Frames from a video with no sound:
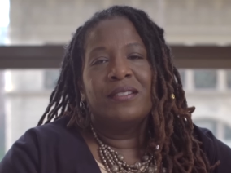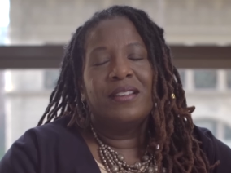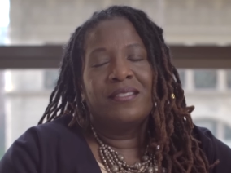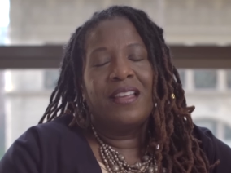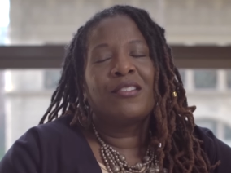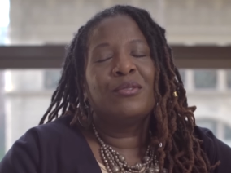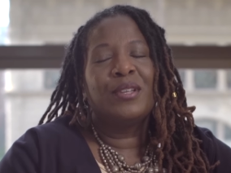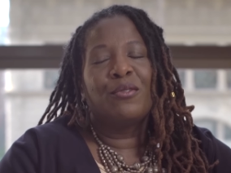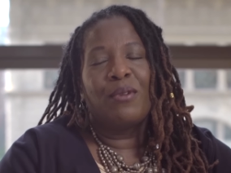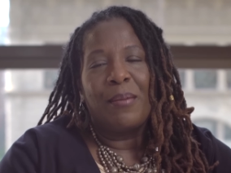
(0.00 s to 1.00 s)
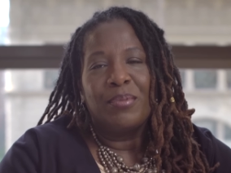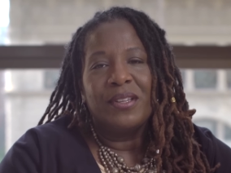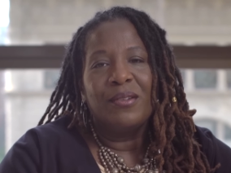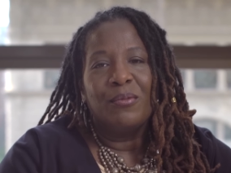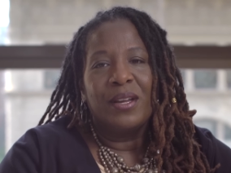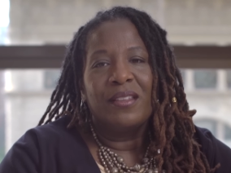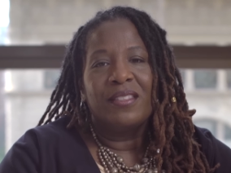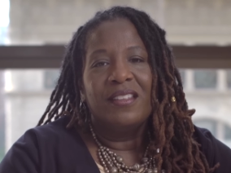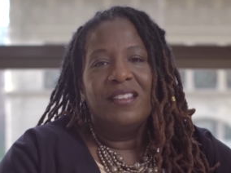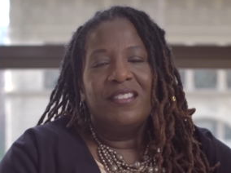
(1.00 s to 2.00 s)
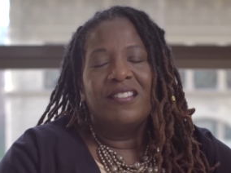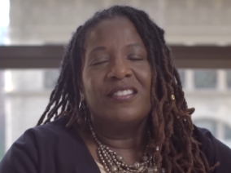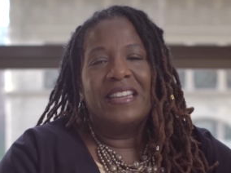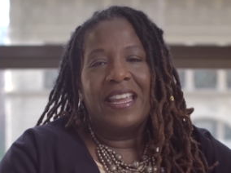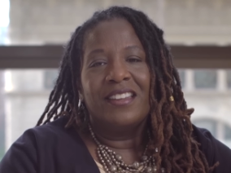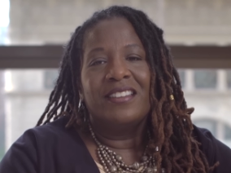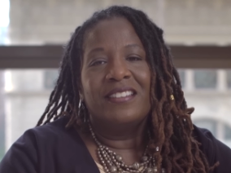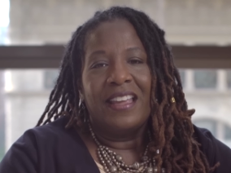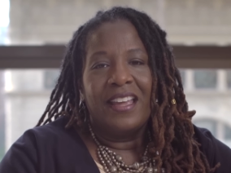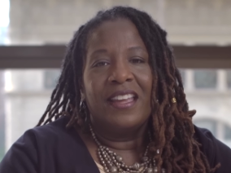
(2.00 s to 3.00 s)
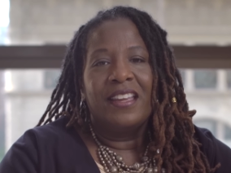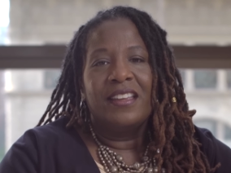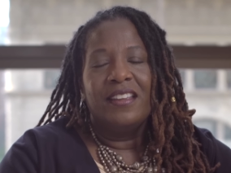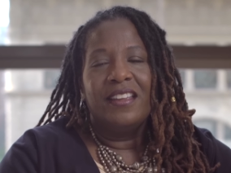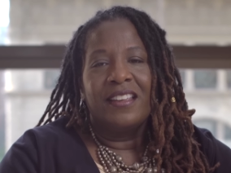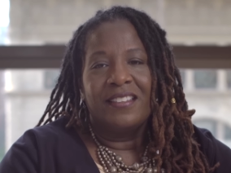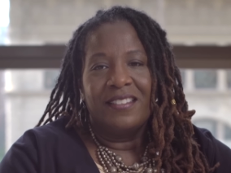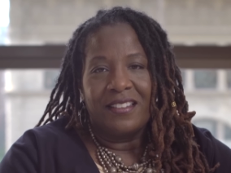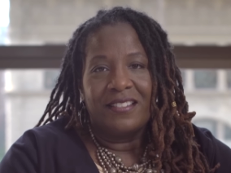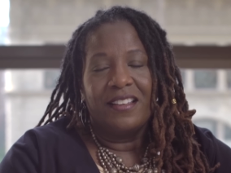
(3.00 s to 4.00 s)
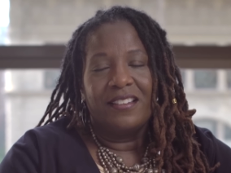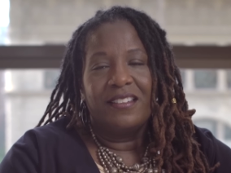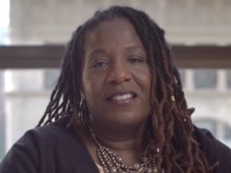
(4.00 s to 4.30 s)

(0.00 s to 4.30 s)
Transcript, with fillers: It's actually grappling with their day-to-day existence.